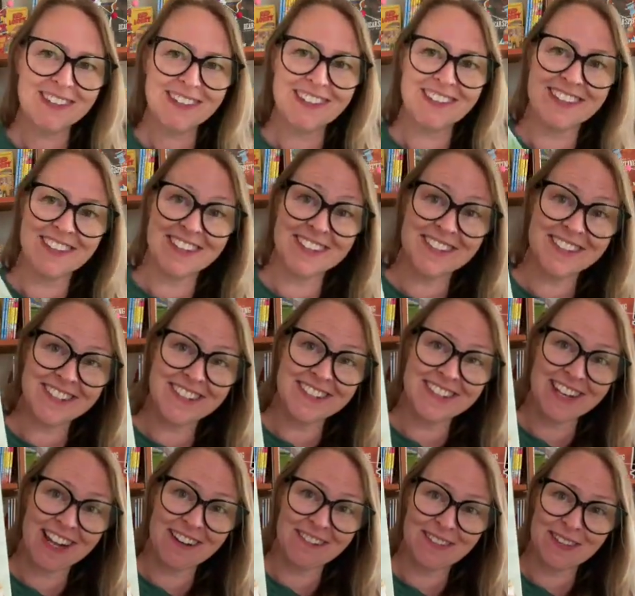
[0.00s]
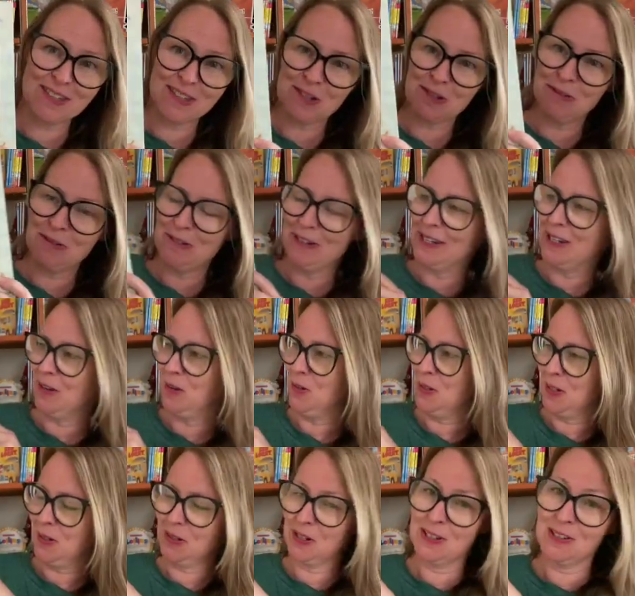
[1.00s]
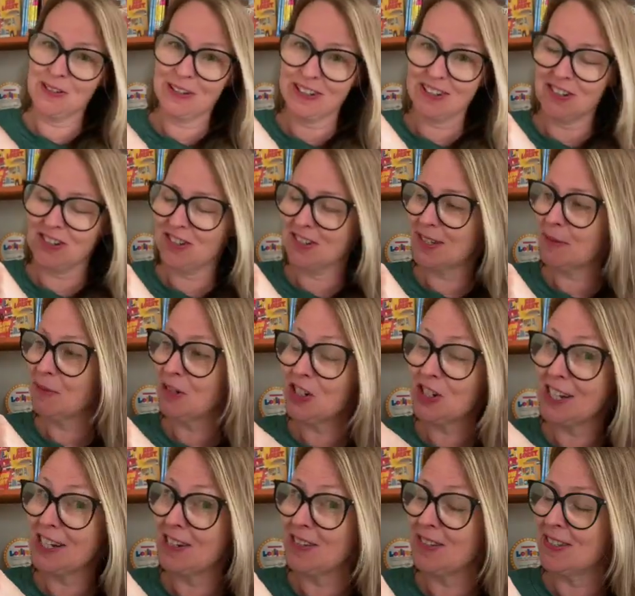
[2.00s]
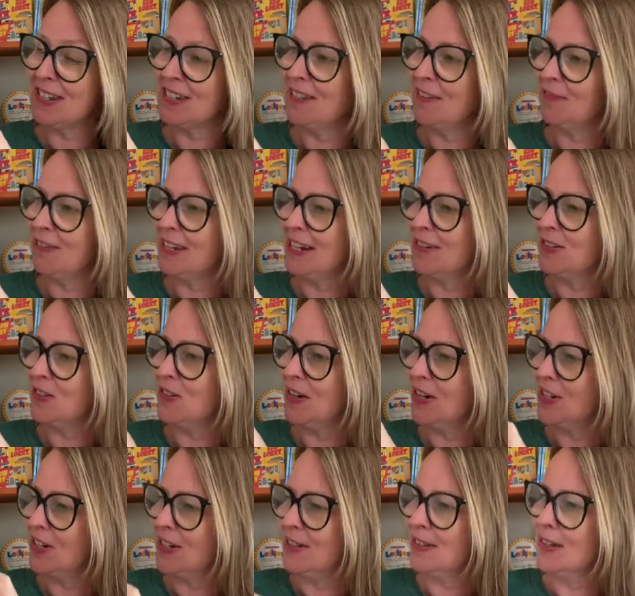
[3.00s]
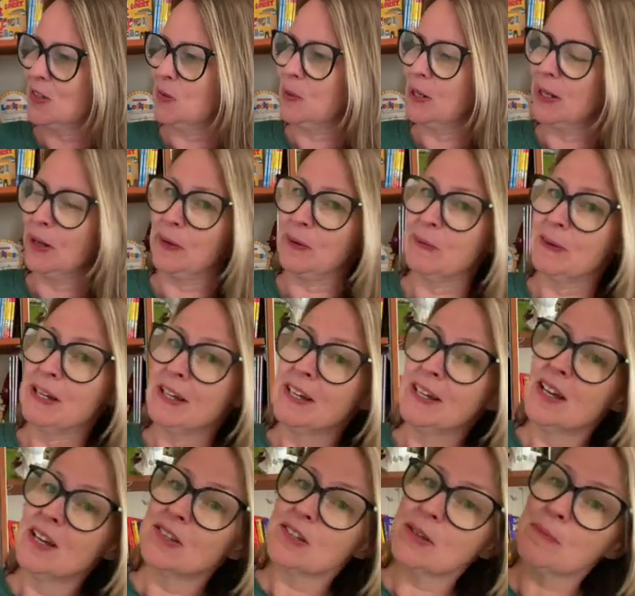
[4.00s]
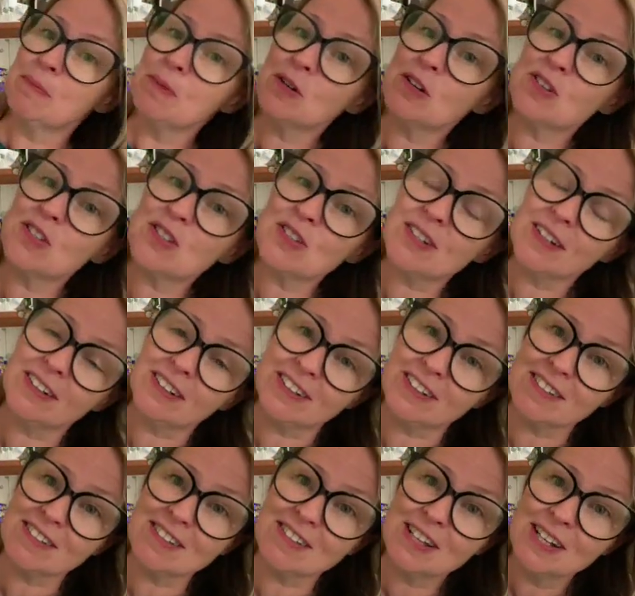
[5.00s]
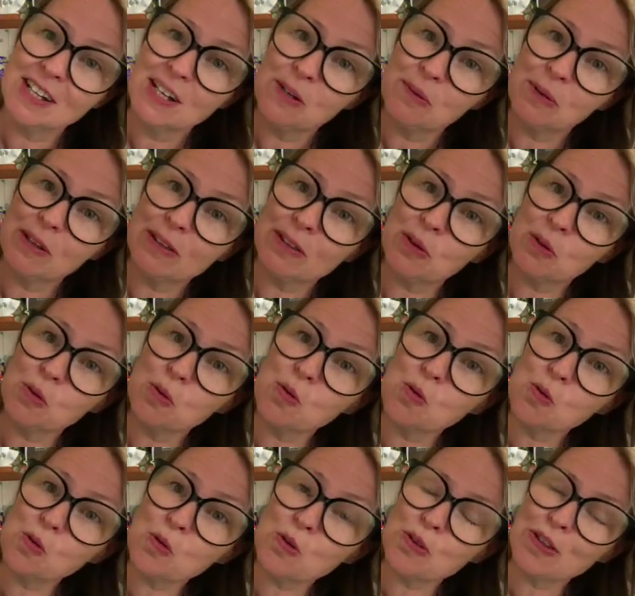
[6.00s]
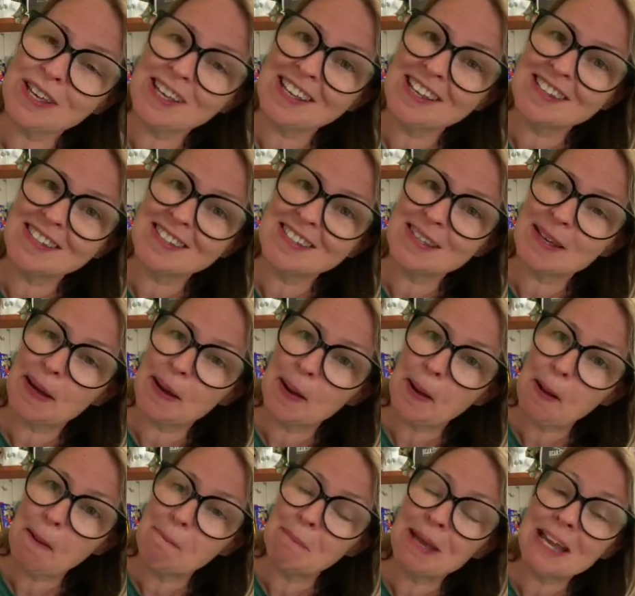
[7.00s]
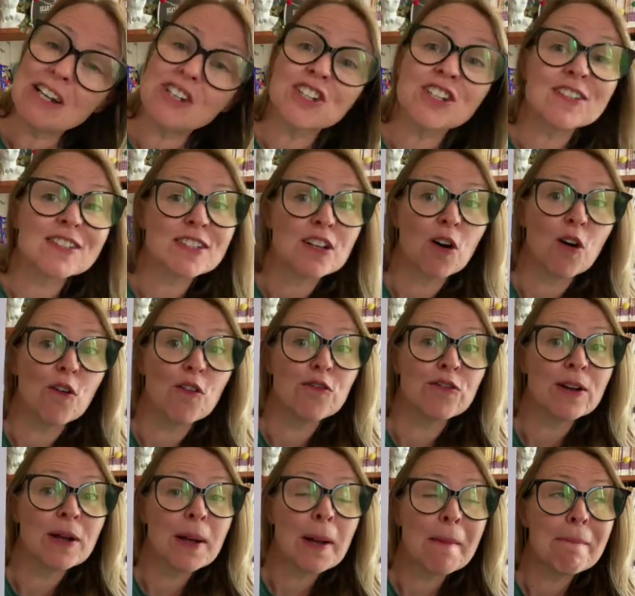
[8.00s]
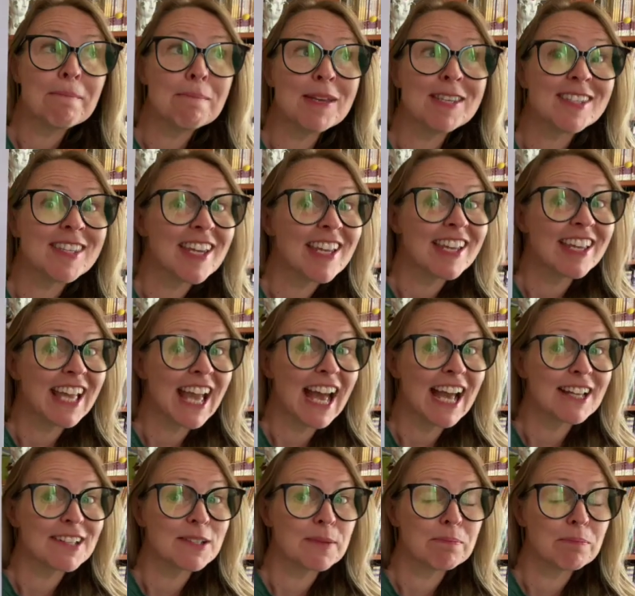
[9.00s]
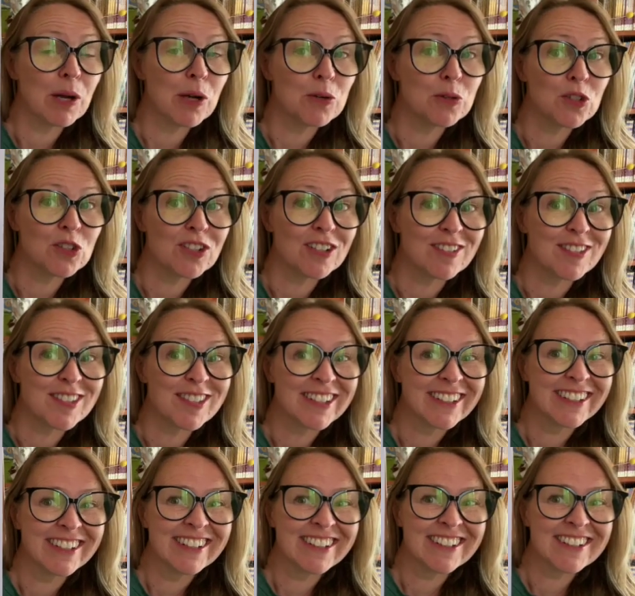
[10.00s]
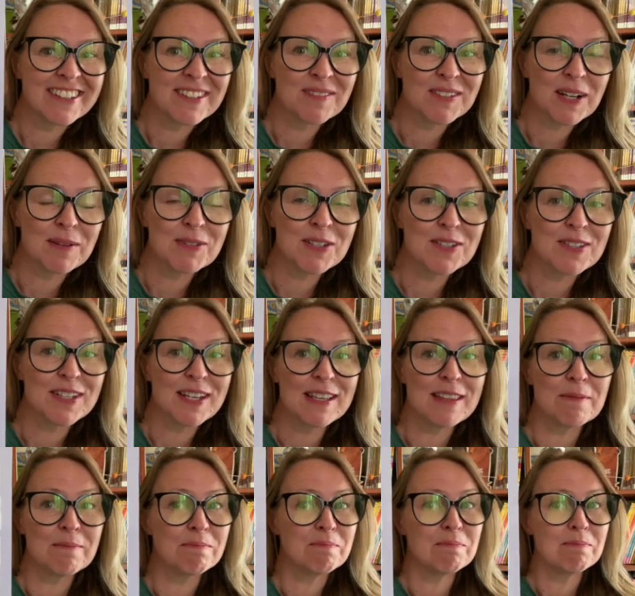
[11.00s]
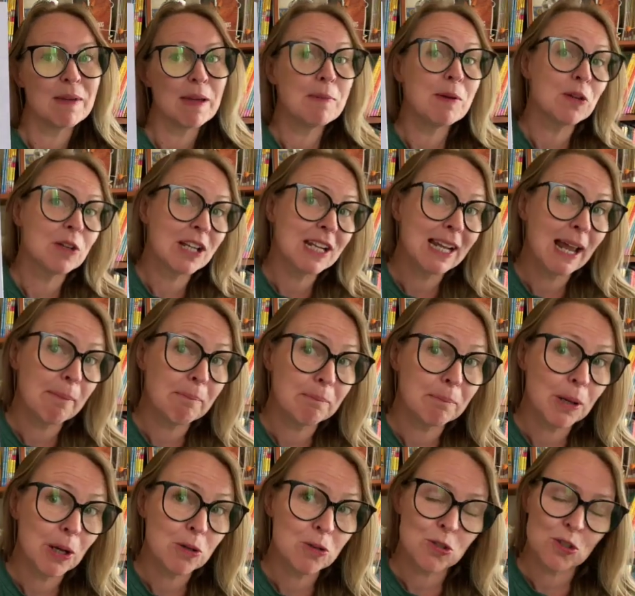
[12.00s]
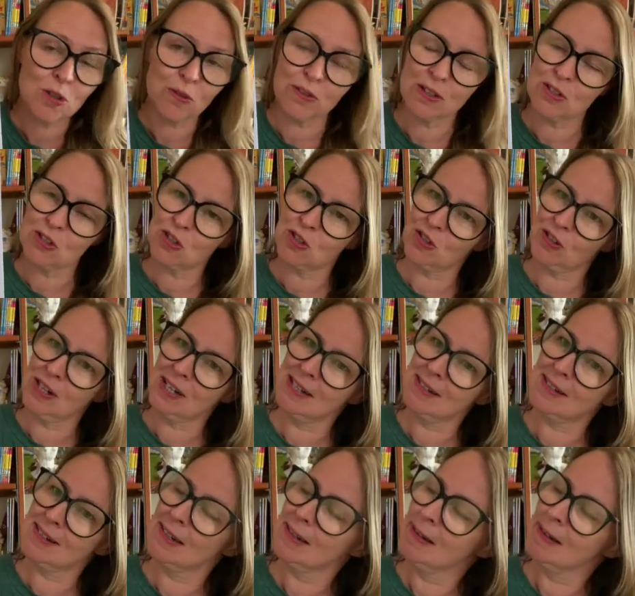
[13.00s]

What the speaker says: This is how the story goes, and you can look at some of Chinlun's lovely illustrations as we go. So the book starts with all these pictures of missing cat posters. Sometimes you see them maybe on a lamppost on the street,